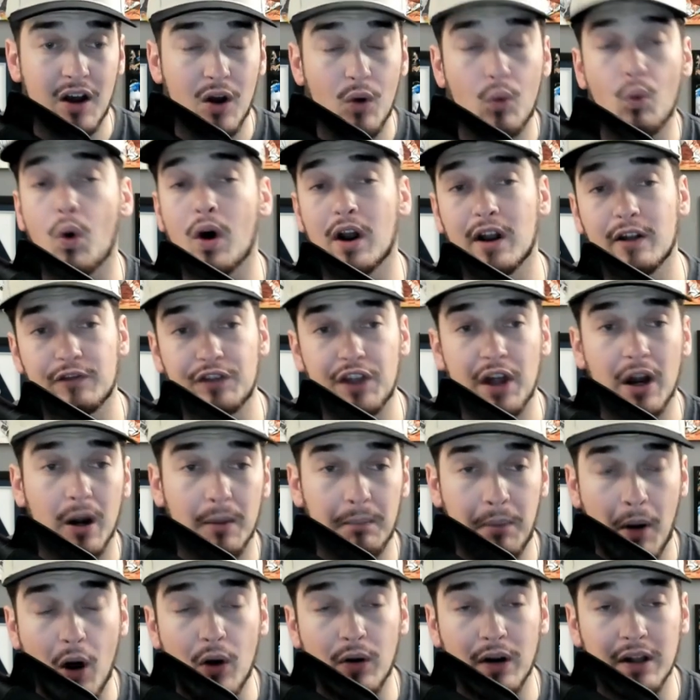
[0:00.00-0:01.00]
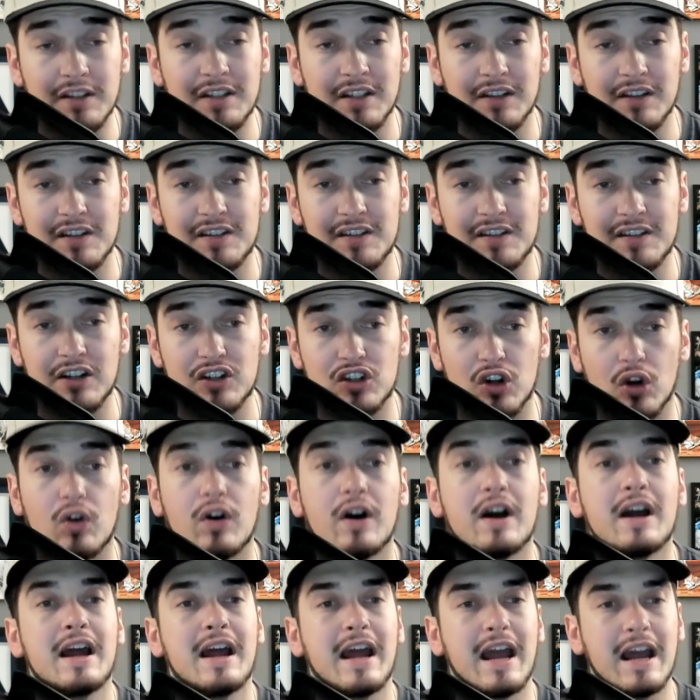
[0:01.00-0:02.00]
one of their opponents in the
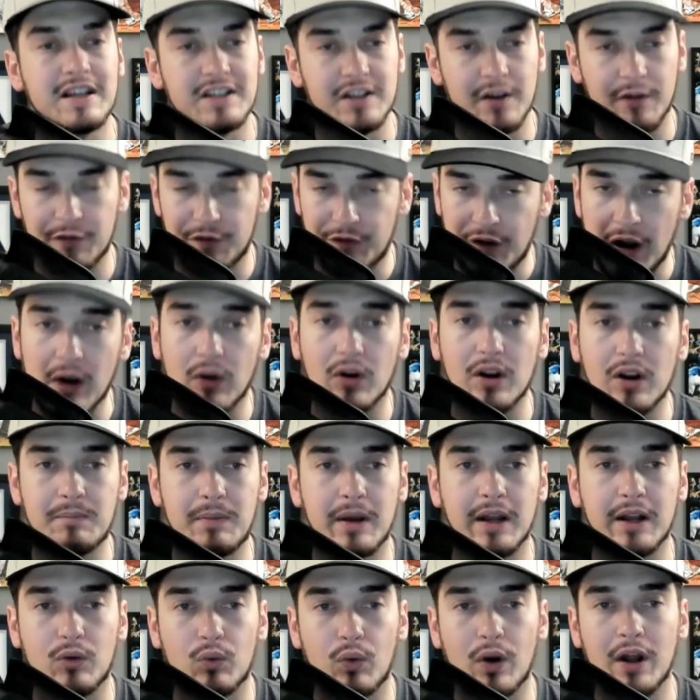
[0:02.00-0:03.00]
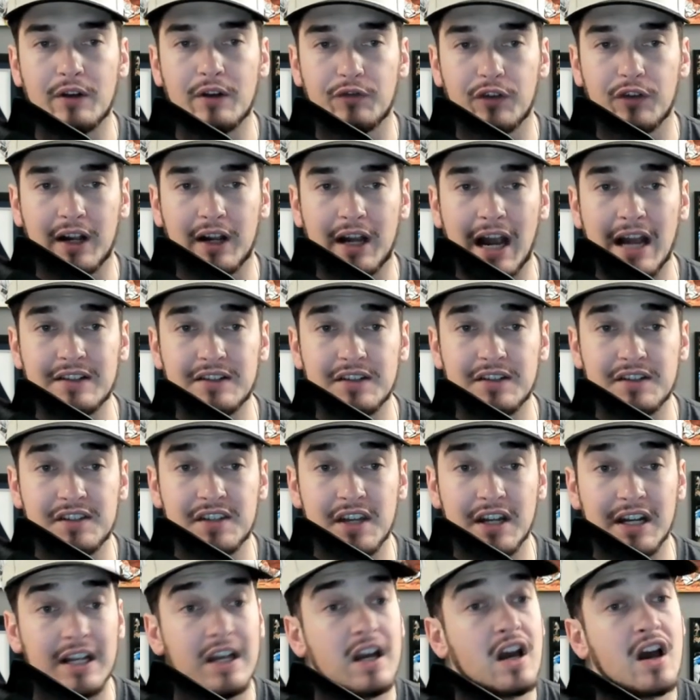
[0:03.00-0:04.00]
Central is a very big win for Kansas
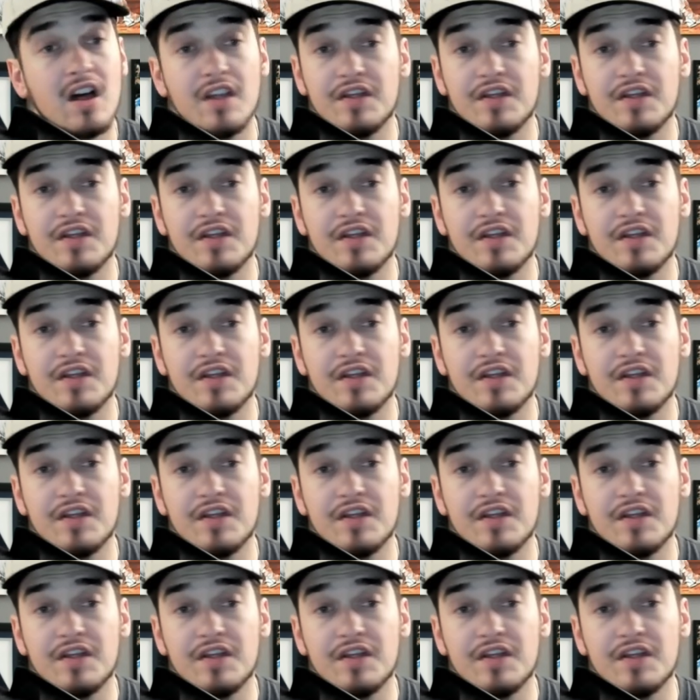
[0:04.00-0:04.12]
City.